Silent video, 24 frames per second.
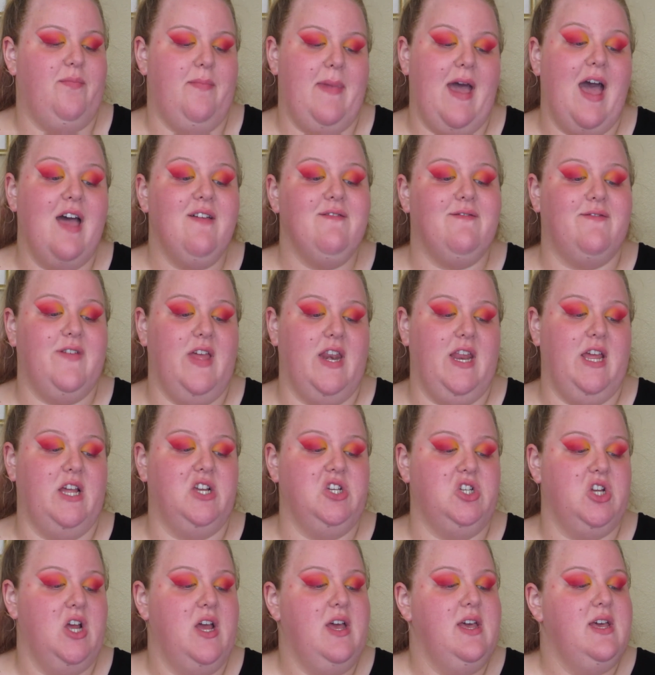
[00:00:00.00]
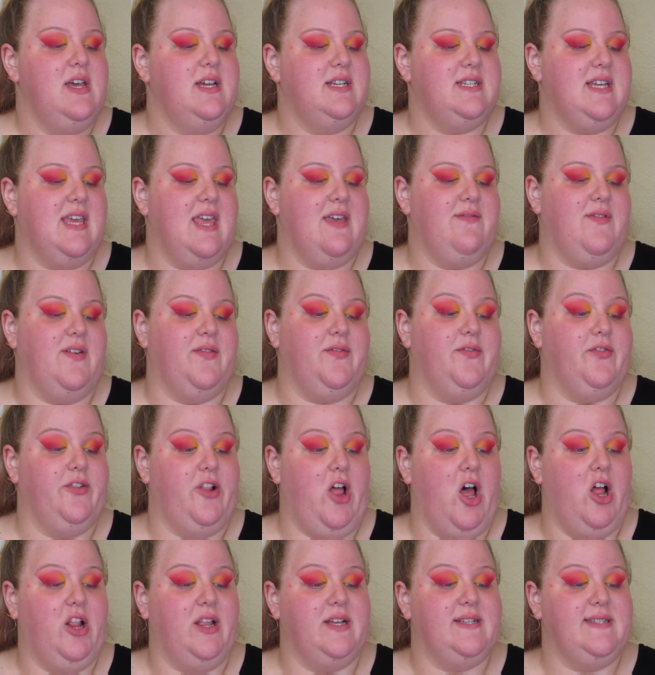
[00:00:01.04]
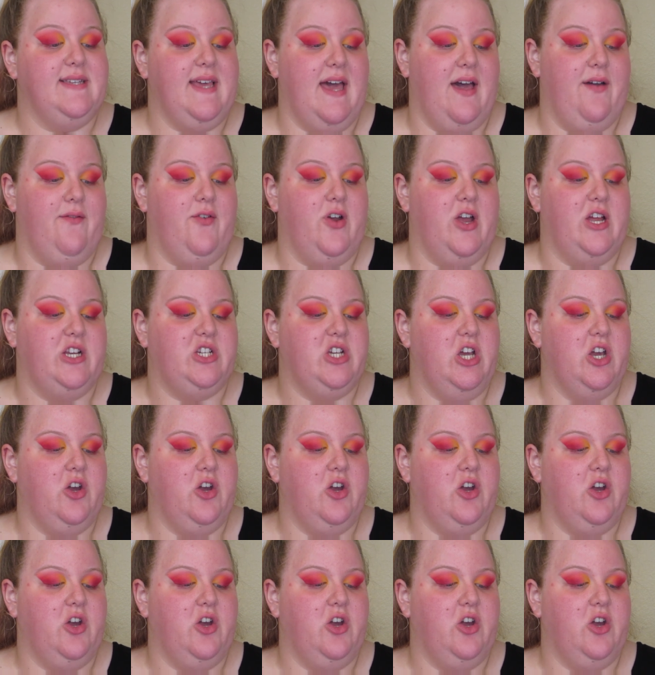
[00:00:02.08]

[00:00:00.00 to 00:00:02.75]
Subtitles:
matte finish to give a flawless coverage.